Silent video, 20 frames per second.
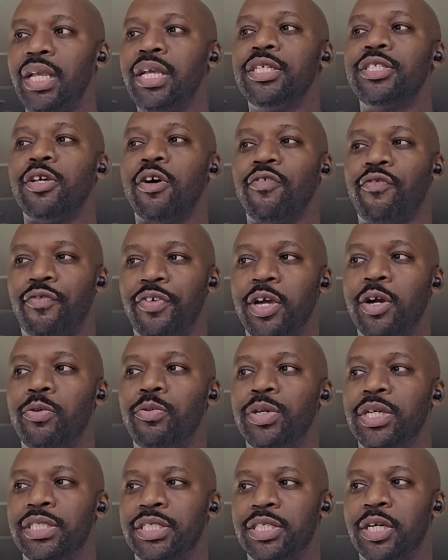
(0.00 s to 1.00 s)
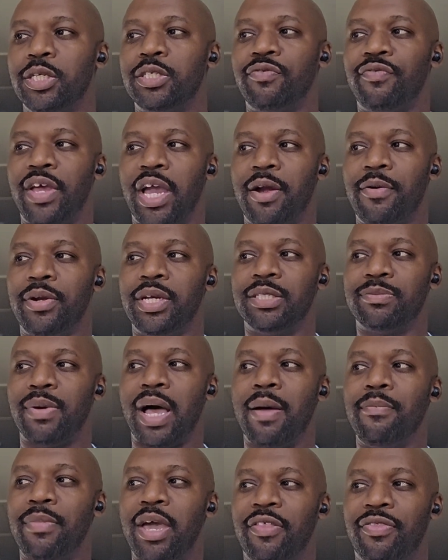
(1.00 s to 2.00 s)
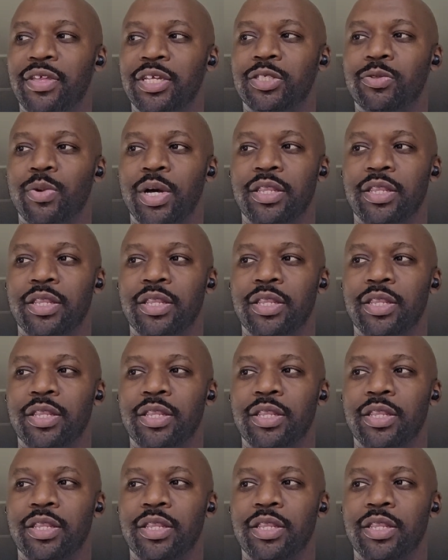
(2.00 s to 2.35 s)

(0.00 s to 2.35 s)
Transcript: So field research varies by methods,